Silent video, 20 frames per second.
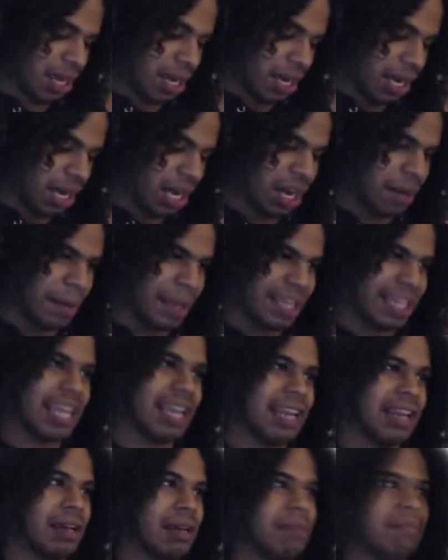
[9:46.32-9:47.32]
And
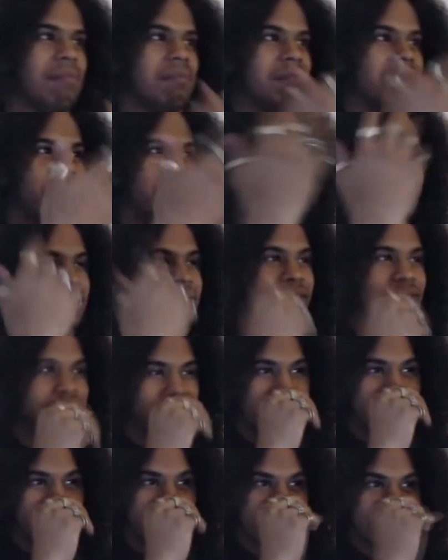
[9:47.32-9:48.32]
then just
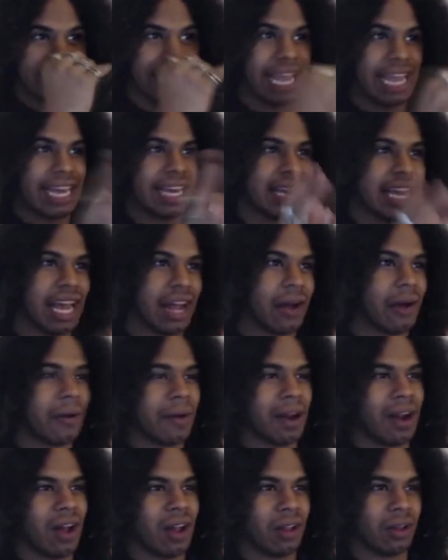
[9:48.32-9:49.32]
finally landed down
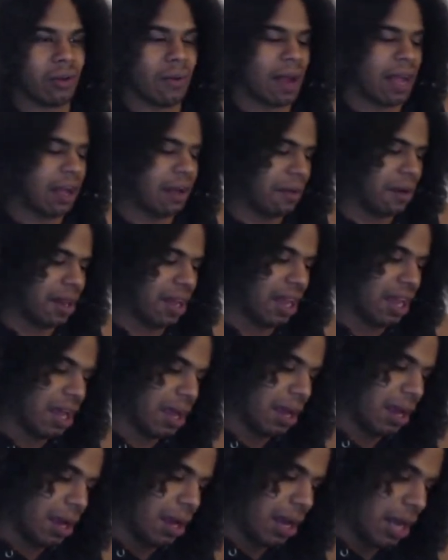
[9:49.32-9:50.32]
on the ground.
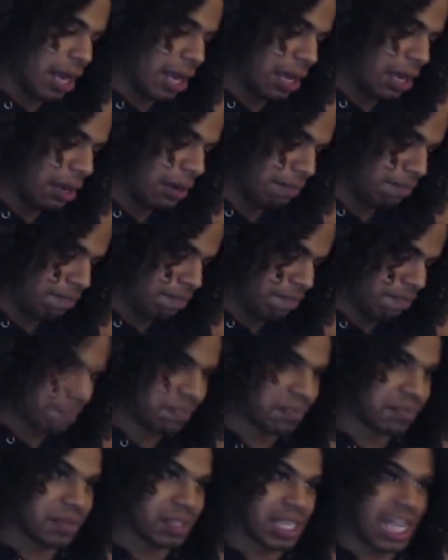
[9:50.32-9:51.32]

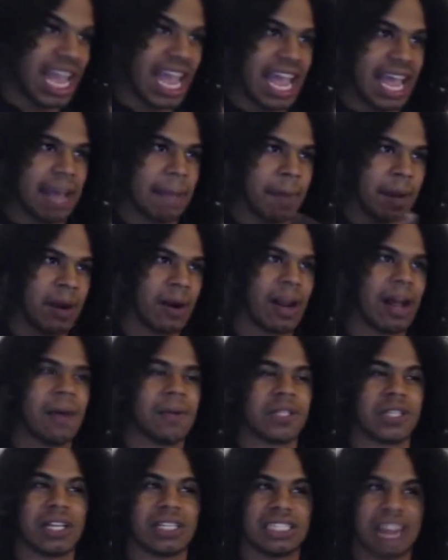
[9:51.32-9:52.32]
Peridot
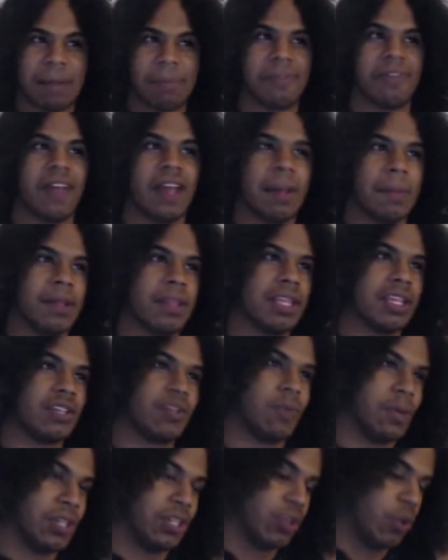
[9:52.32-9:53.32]
was on top of Amethyst,
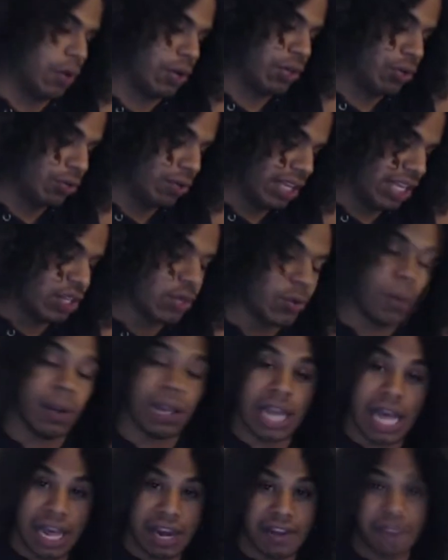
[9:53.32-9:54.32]
which is going to lead to a
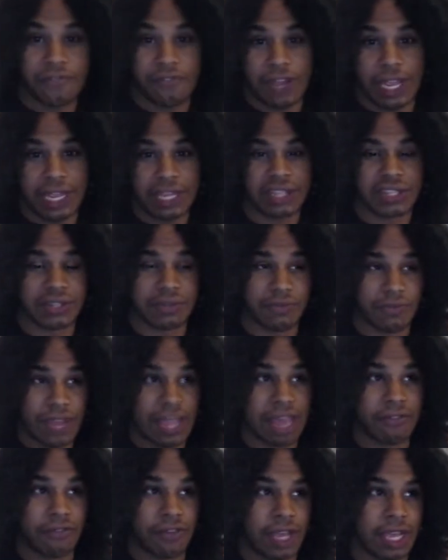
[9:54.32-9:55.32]
lot of
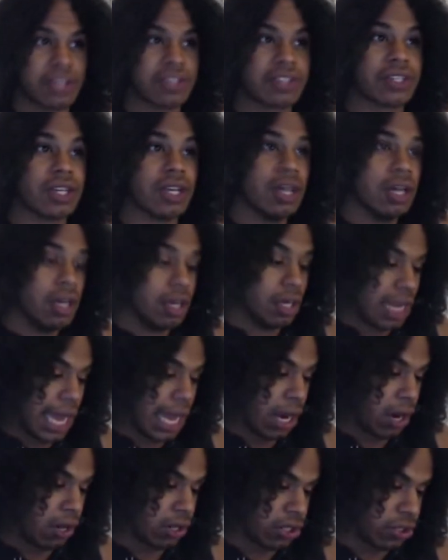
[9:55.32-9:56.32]
fanfics,
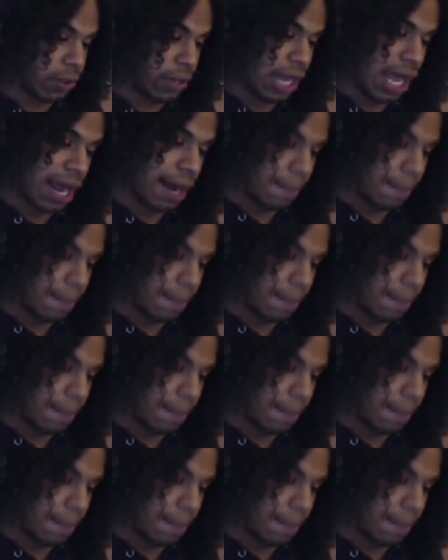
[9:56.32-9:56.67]
and also a lot